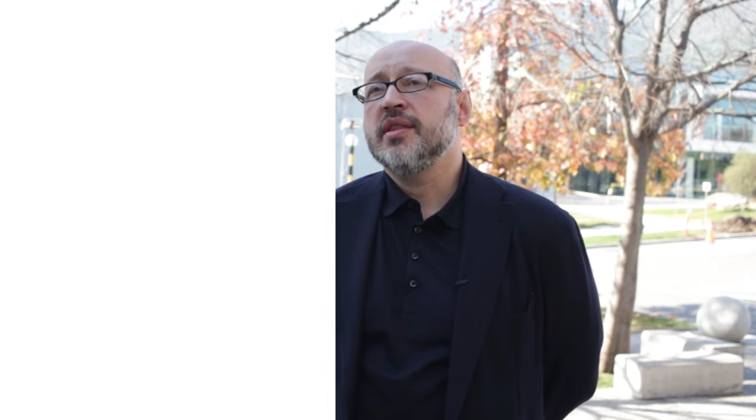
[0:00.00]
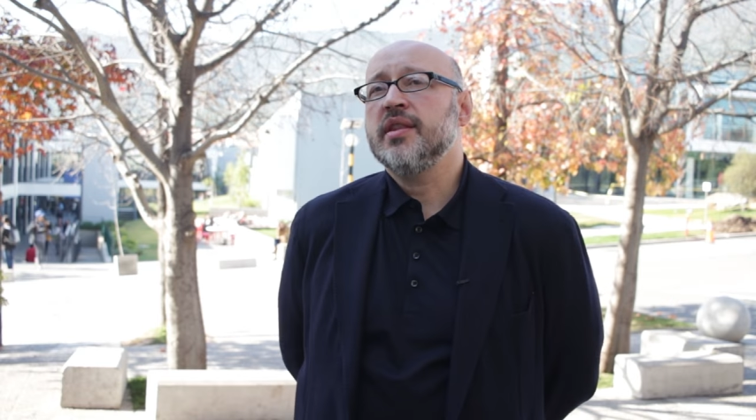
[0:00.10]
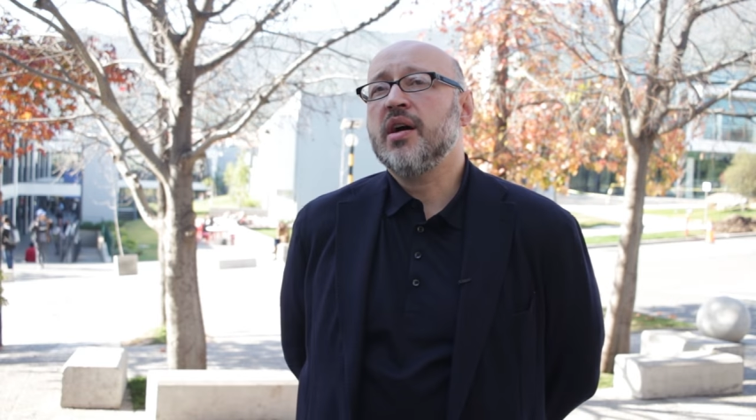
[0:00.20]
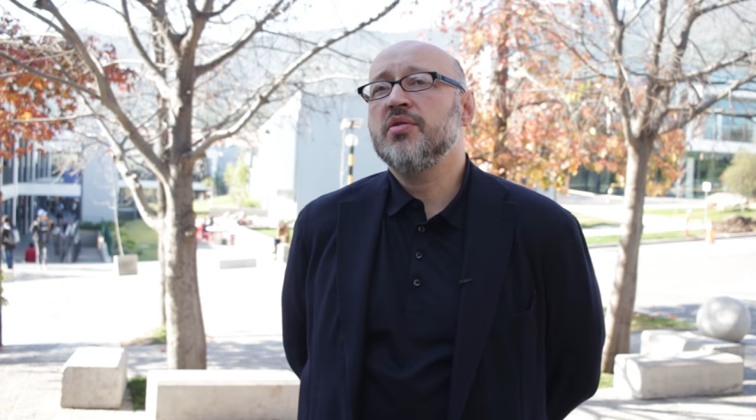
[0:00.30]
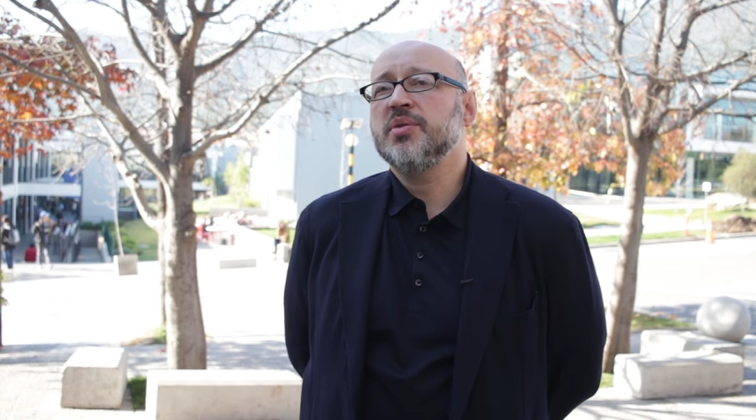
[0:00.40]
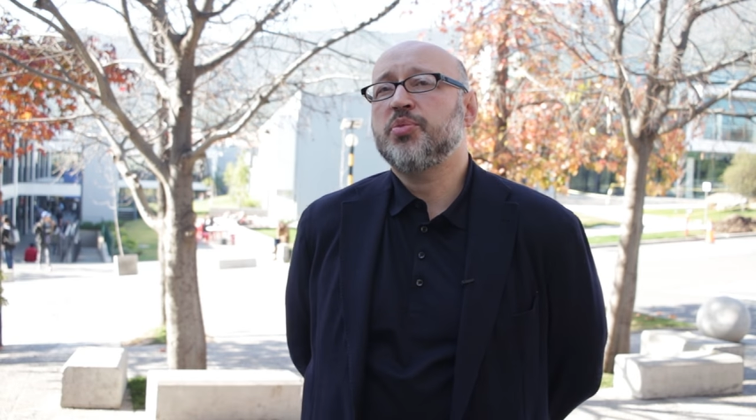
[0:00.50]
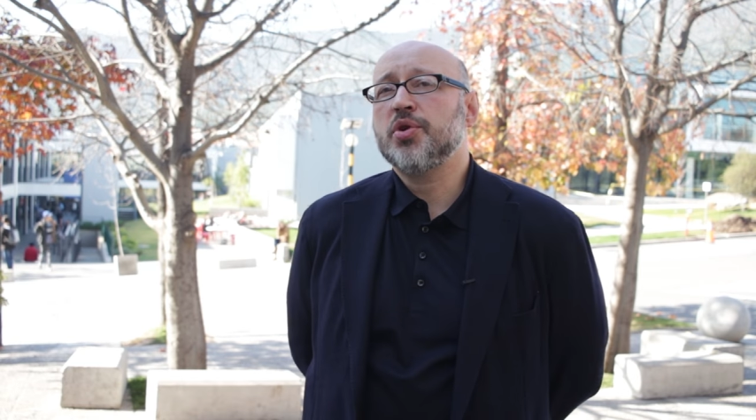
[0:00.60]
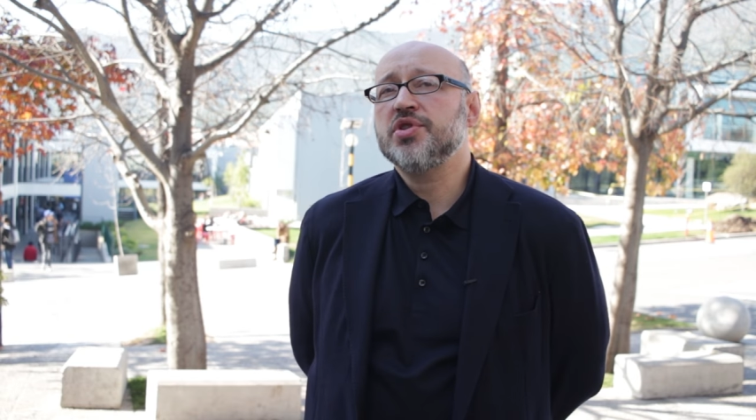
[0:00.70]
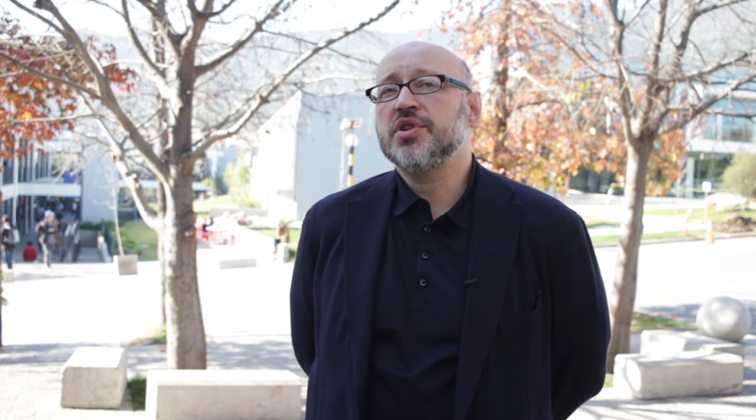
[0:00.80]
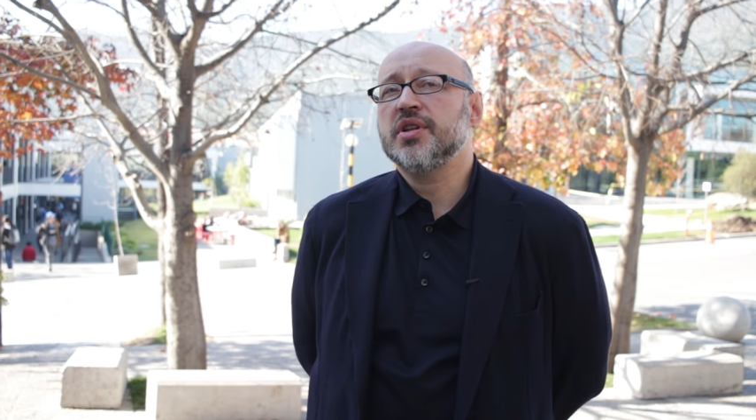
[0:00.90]
Now the
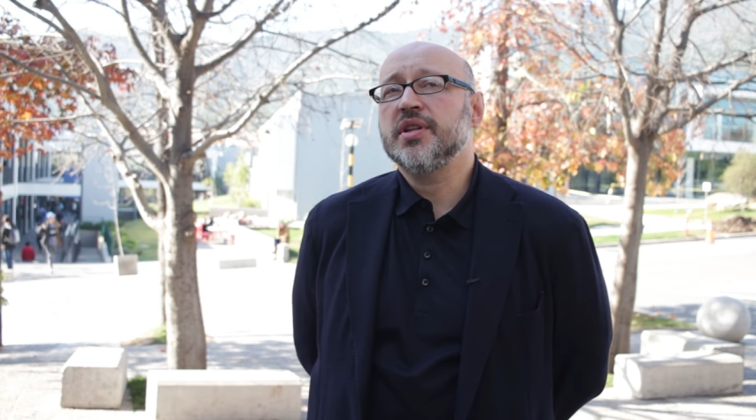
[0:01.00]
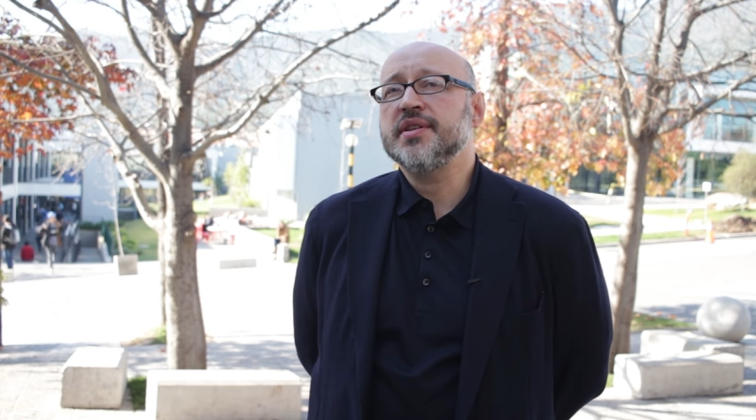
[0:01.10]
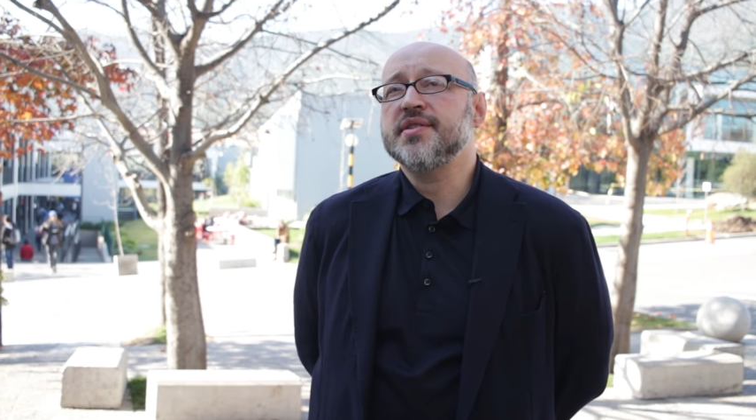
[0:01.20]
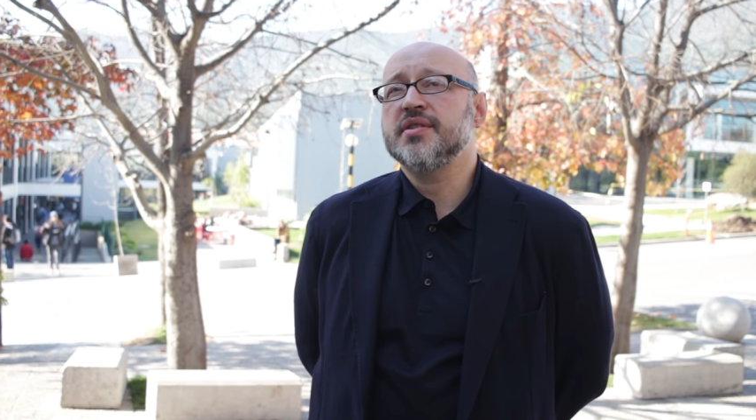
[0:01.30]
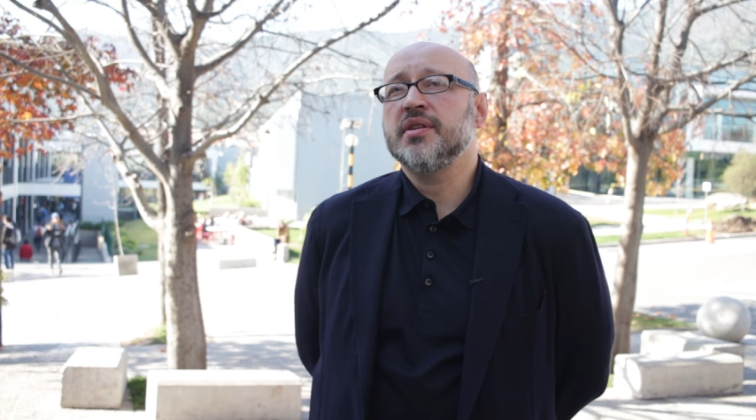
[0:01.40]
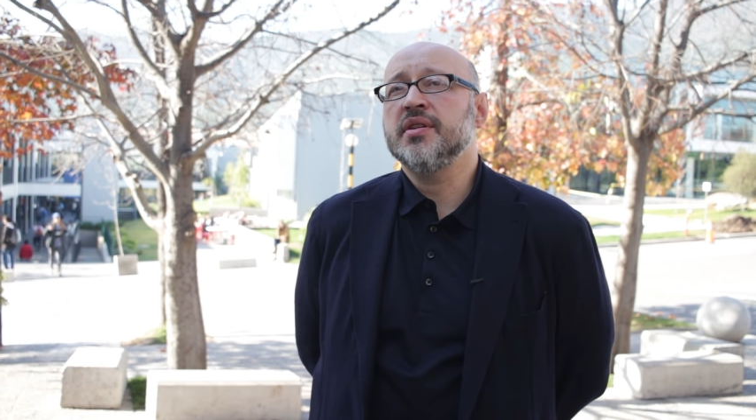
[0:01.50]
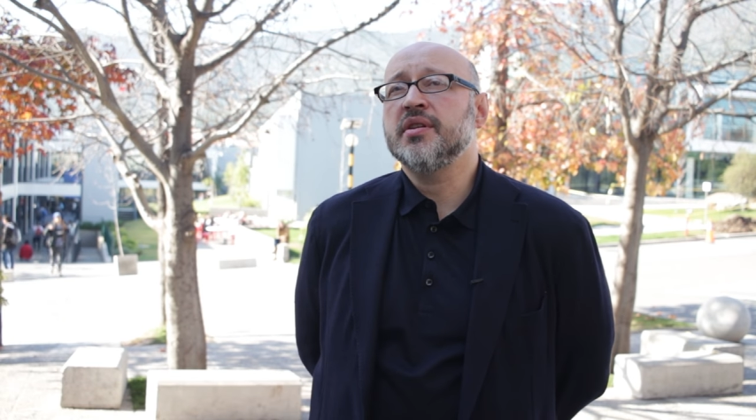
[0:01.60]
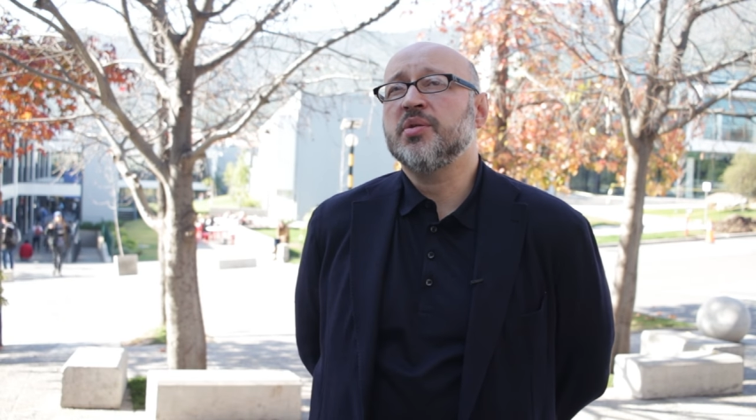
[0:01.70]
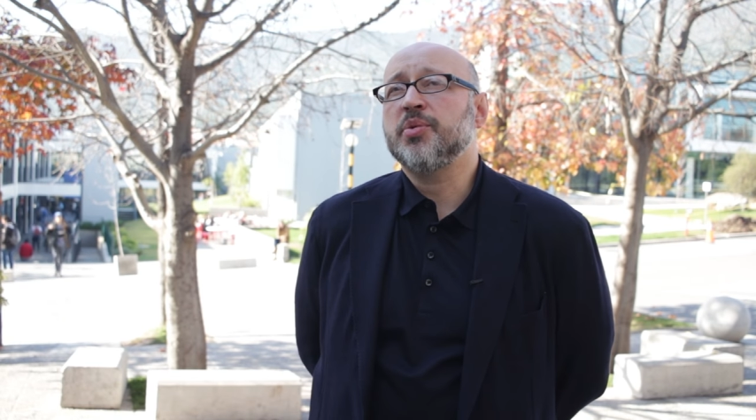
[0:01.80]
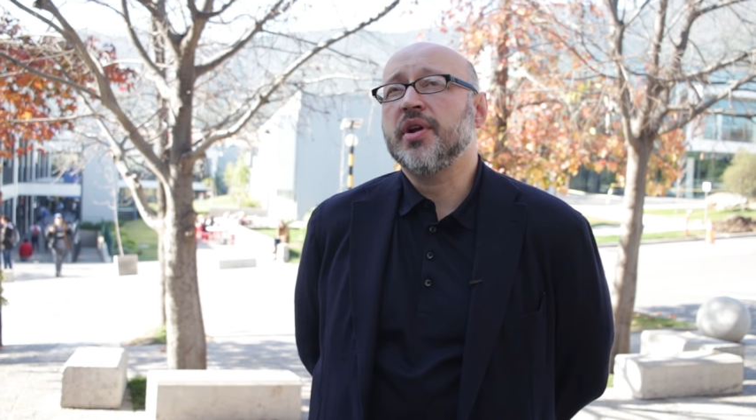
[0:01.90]
project is
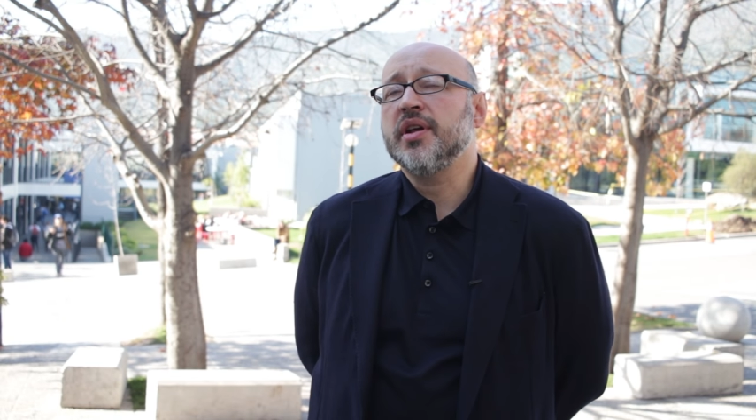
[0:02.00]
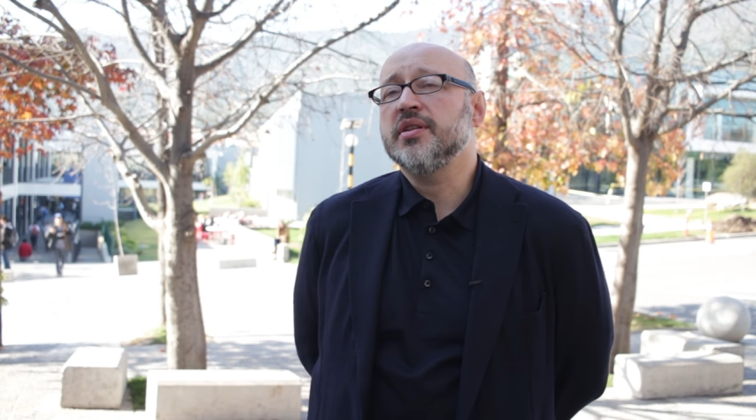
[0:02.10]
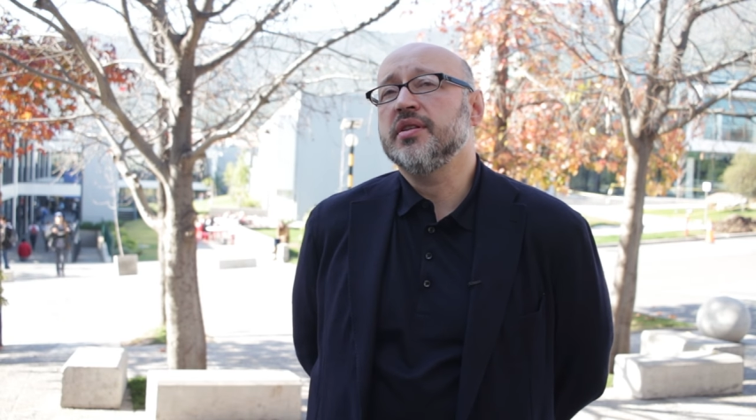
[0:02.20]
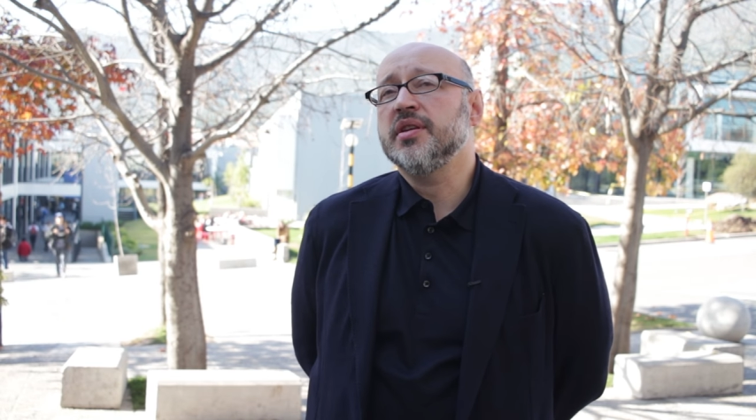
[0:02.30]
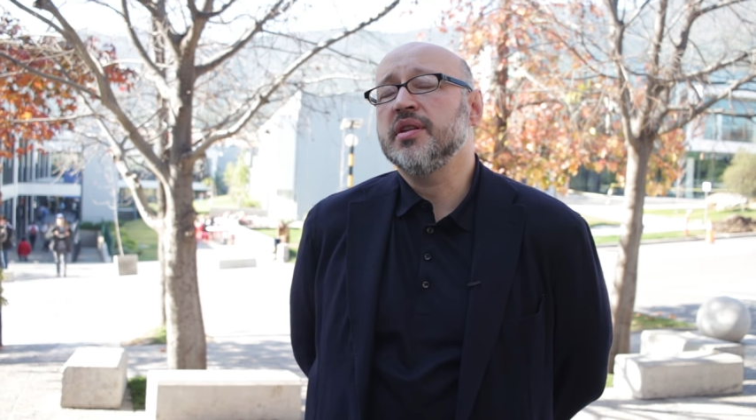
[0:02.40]
incorporated